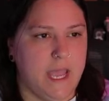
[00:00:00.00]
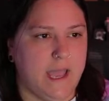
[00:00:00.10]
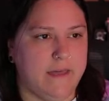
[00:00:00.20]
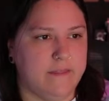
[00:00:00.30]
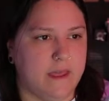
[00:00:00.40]

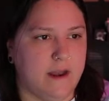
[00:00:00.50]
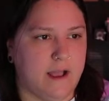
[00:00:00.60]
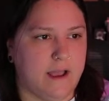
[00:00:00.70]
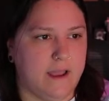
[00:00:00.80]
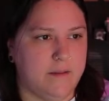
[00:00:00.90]
And then
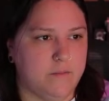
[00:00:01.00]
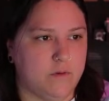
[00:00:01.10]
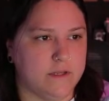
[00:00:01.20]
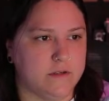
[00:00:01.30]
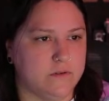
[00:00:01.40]
I'm
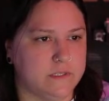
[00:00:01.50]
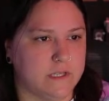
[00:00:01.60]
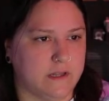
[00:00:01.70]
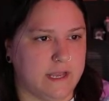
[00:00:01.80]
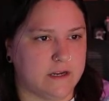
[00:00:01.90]
going to
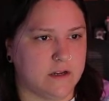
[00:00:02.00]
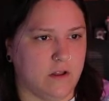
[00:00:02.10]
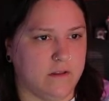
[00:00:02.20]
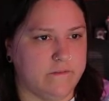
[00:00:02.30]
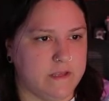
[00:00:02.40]
select
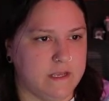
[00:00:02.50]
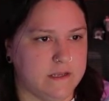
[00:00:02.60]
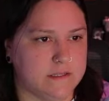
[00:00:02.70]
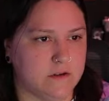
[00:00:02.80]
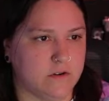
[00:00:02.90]
all of
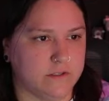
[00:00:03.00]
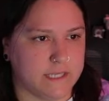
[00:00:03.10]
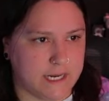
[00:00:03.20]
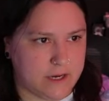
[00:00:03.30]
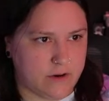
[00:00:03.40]
these circles
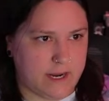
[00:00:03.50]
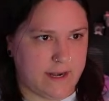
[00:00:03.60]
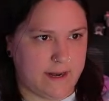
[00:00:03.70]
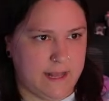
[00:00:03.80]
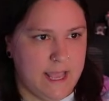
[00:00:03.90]
that I
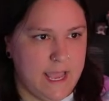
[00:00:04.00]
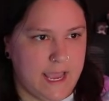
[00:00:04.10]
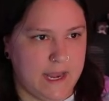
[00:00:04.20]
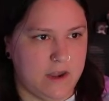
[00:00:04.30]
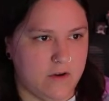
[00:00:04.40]
created,
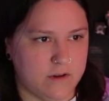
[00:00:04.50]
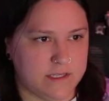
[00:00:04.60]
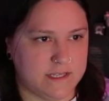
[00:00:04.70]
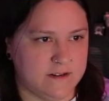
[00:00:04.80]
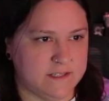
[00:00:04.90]
and
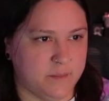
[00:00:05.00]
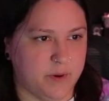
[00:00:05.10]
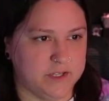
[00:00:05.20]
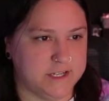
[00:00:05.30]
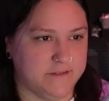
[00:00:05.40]
notice there's a
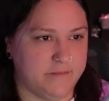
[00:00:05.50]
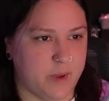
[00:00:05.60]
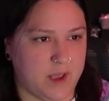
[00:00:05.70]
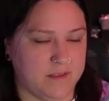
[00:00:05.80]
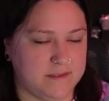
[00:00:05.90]
bunch of
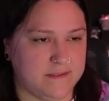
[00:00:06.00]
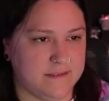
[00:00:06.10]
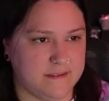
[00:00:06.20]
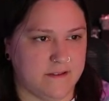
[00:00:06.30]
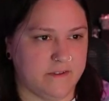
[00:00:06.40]
paths and
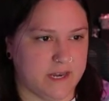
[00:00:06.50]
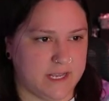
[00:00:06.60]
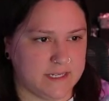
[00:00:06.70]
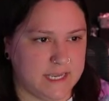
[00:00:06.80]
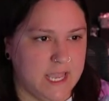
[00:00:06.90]
stuff
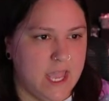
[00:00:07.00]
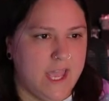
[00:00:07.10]
connecting.